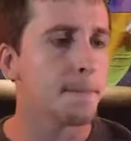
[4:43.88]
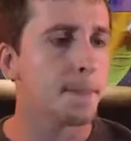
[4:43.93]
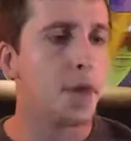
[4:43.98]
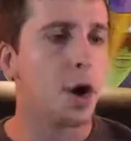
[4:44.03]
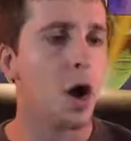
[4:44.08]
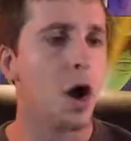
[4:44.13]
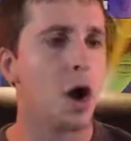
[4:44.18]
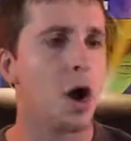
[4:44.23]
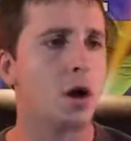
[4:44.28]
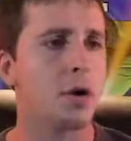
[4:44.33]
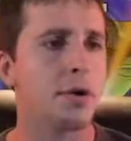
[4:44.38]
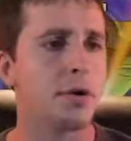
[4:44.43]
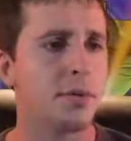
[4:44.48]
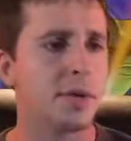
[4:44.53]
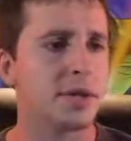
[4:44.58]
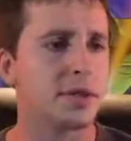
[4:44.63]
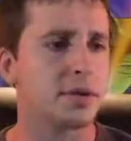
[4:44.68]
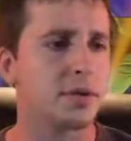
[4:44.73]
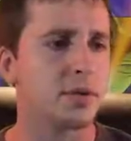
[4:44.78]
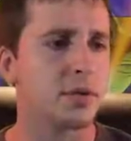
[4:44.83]
Oh, it
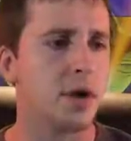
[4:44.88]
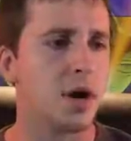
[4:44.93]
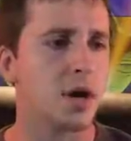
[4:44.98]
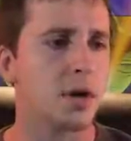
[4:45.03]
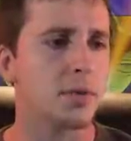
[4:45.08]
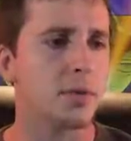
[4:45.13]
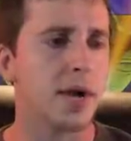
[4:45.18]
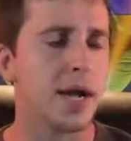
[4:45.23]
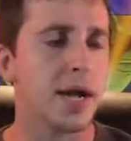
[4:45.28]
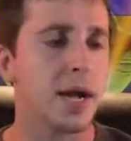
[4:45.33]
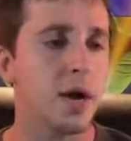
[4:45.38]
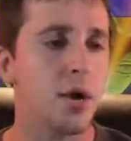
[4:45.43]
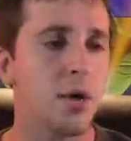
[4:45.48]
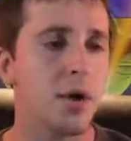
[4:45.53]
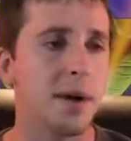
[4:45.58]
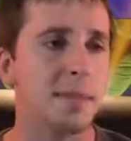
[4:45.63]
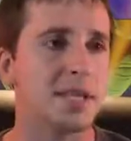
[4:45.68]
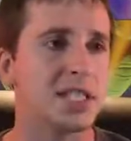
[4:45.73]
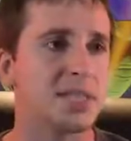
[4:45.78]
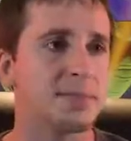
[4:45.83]
went the wrong way.
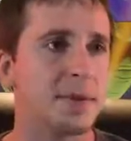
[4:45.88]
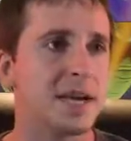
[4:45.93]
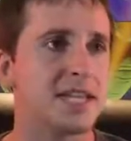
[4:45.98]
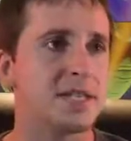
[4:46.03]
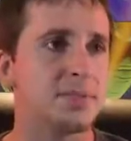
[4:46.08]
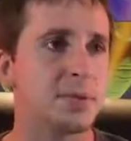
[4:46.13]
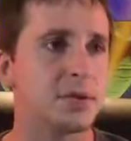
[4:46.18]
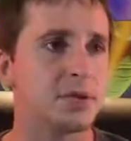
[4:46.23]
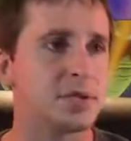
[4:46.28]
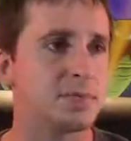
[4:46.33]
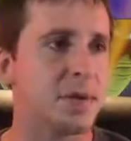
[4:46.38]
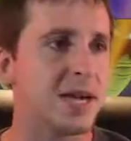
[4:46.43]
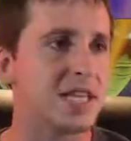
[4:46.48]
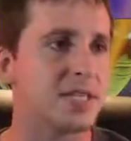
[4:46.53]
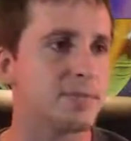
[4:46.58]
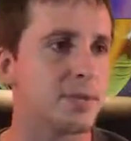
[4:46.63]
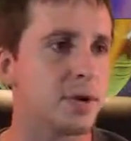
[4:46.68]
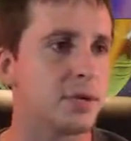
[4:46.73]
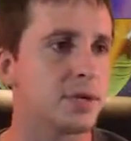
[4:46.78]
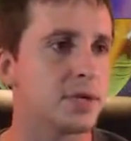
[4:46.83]
Oh, I'm in spikes mode.
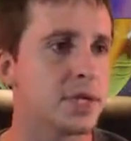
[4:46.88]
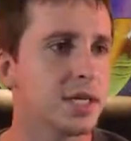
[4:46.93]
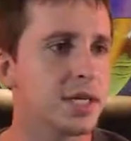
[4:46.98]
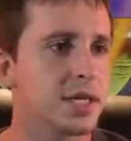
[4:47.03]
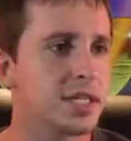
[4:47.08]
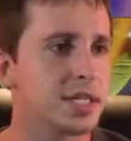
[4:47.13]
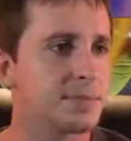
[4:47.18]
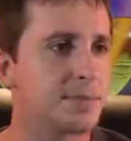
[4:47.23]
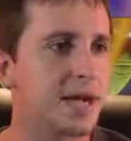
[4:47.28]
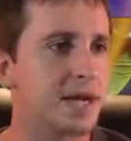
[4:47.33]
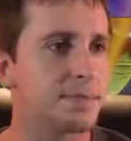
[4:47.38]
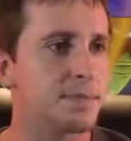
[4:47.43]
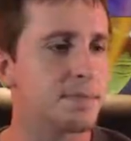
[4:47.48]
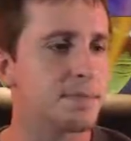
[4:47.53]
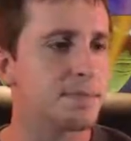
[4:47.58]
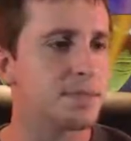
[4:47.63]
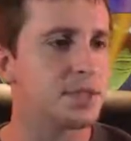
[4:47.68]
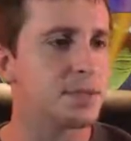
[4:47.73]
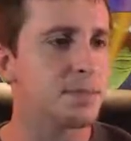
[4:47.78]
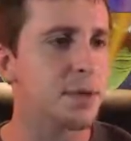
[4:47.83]
Spikes mode.
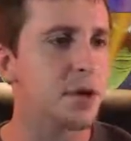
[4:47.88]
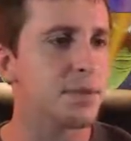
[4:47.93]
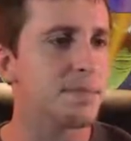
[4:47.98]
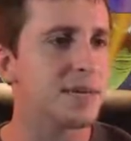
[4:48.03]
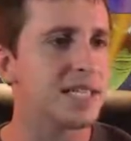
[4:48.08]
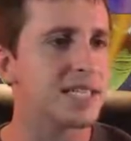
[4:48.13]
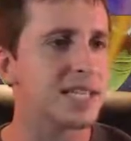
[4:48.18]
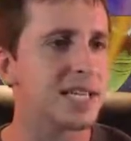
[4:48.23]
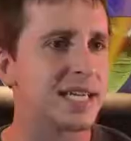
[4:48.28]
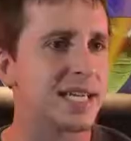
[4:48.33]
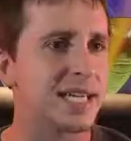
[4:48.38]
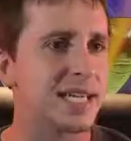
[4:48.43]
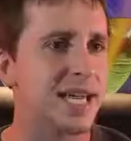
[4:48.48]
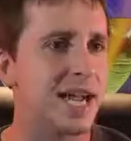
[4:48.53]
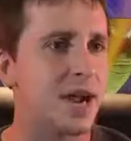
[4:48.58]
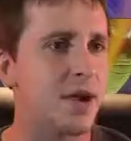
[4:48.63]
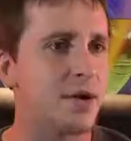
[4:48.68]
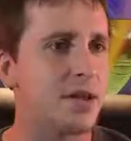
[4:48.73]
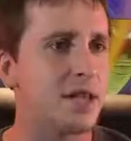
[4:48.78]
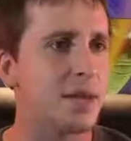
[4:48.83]
Spikes mode means I can
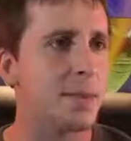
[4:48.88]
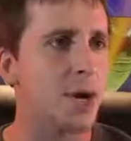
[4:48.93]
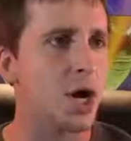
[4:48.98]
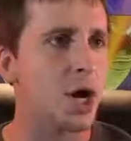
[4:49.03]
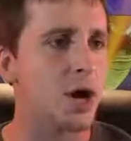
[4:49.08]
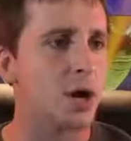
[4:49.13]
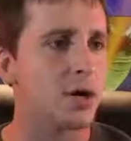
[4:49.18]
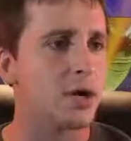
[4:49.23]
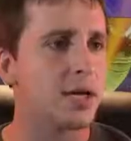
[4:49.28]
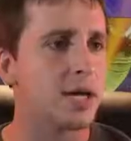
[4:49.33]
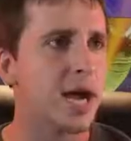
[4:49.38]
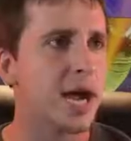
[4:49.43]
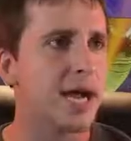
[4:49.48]
carry the ball.